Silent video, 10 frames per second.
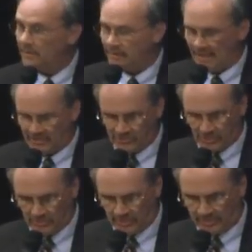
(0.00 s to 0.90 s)
The
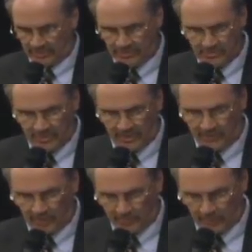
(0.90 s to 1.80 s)
National American Legion
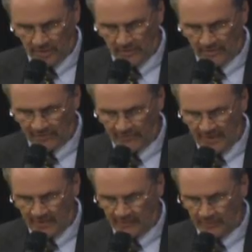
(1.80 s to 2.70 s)
baseball program has
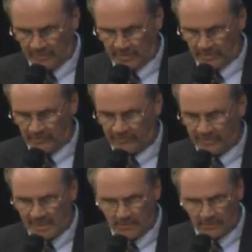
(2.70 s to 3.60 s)
evolved over the years to
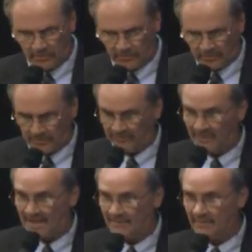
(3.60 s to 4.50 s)
now include nearly
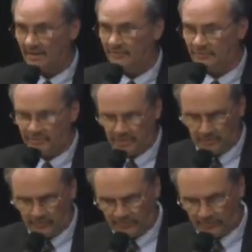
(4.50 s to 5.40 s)
5,000
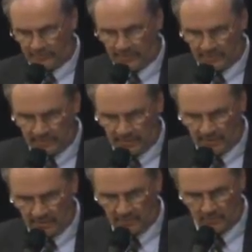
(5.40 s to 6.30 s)
teams competing in
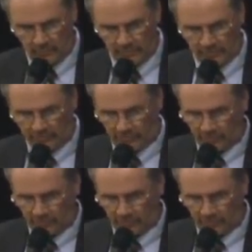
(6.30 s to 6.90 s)
8 regional